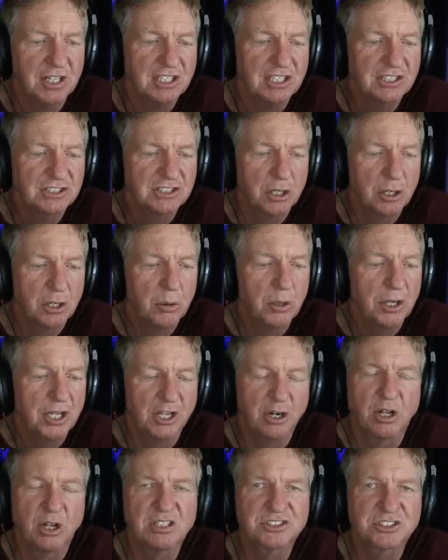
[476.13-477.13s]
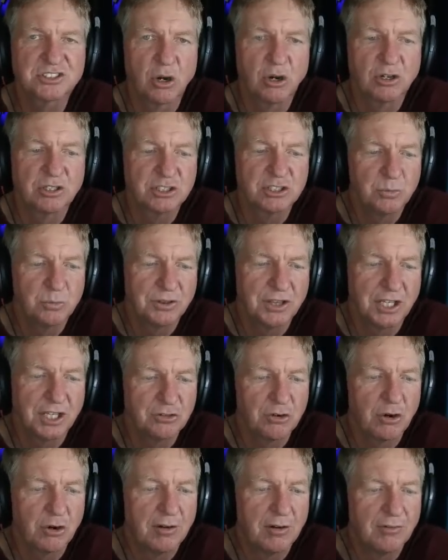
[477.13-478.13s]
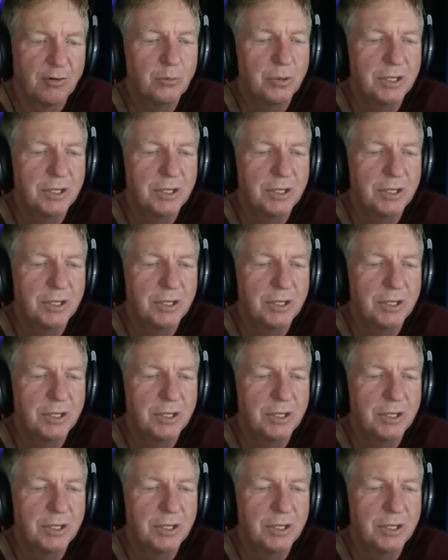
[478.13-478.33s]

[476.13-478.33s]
So it all starts with a trough.